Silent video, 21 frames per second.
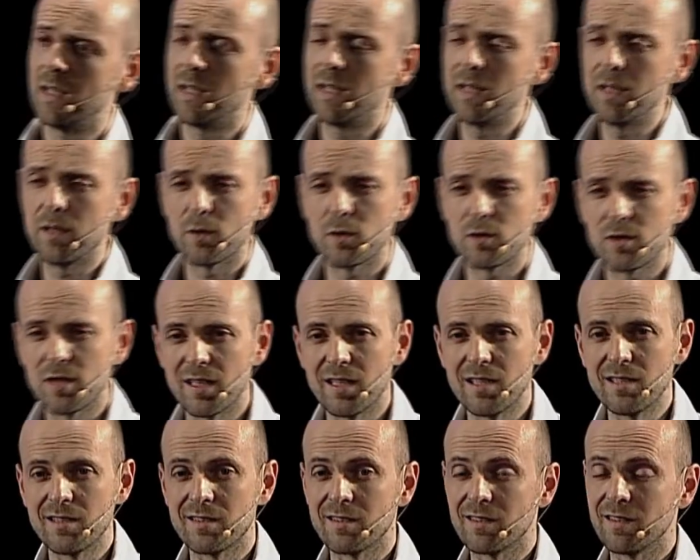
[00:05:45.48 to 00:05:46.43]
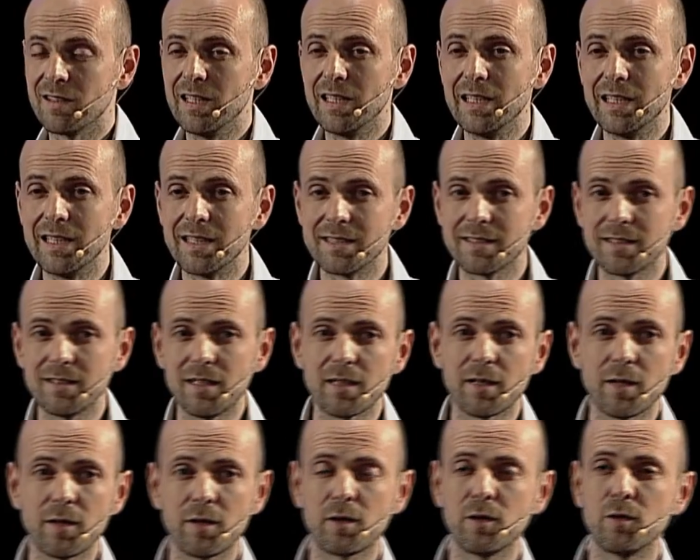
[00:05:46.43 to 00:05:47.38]
eco-cities is not
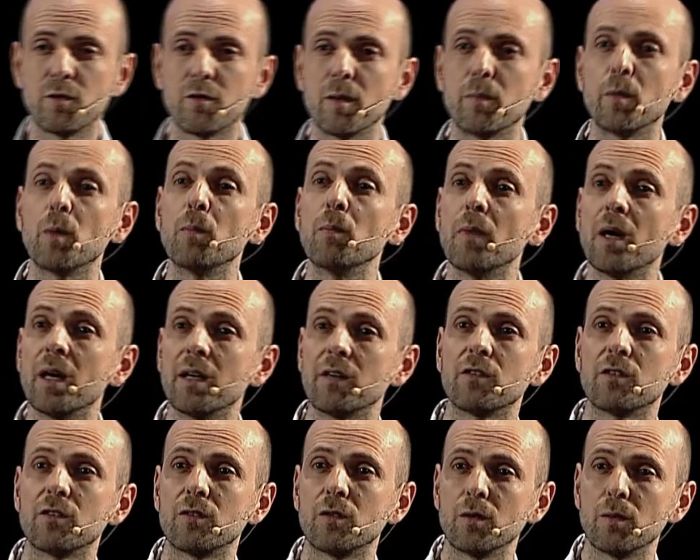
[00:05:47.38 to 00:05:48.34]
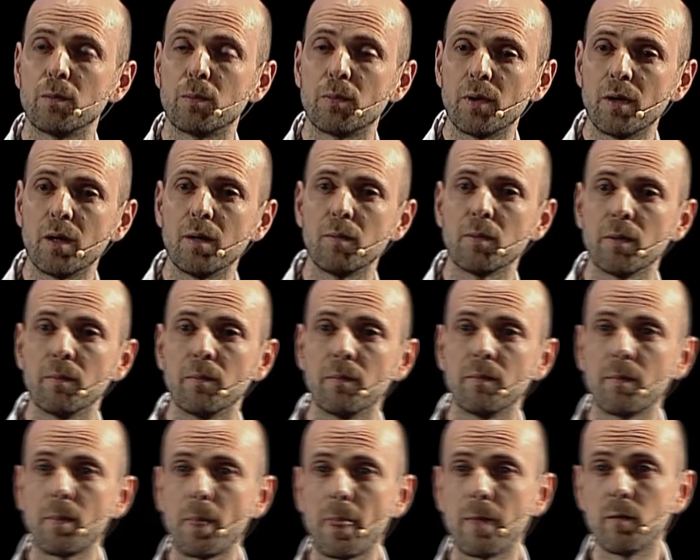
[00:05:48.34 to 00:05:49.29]
going to contribute much to the problem.
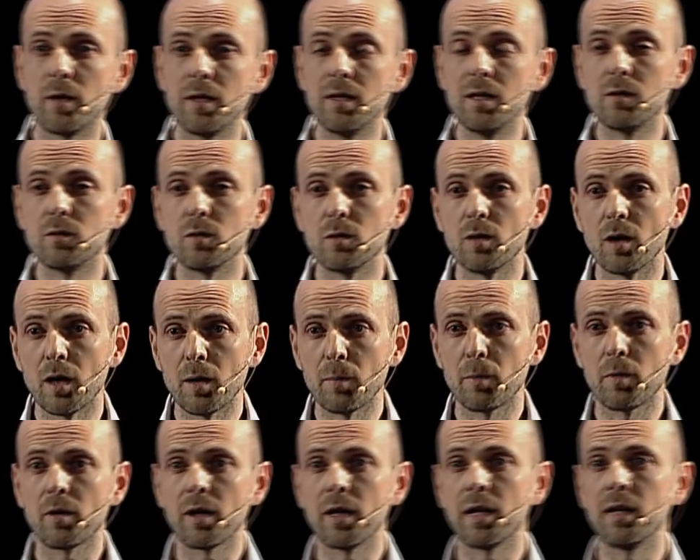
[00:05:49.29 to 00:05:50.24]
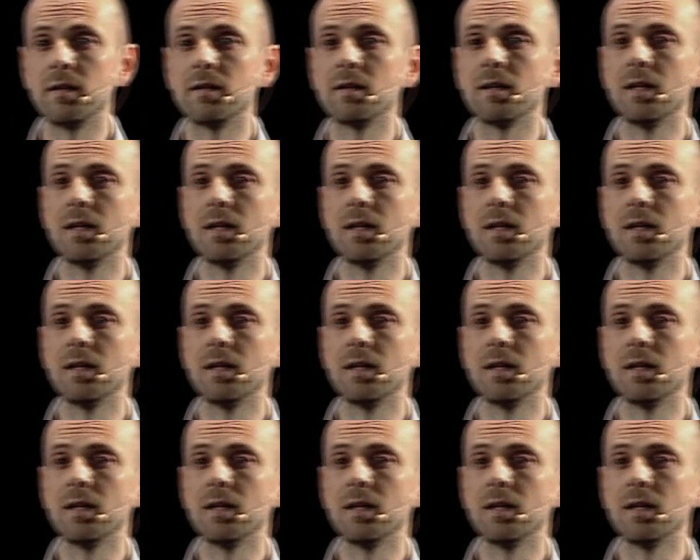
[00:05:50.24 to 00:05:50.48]
We need to upgrade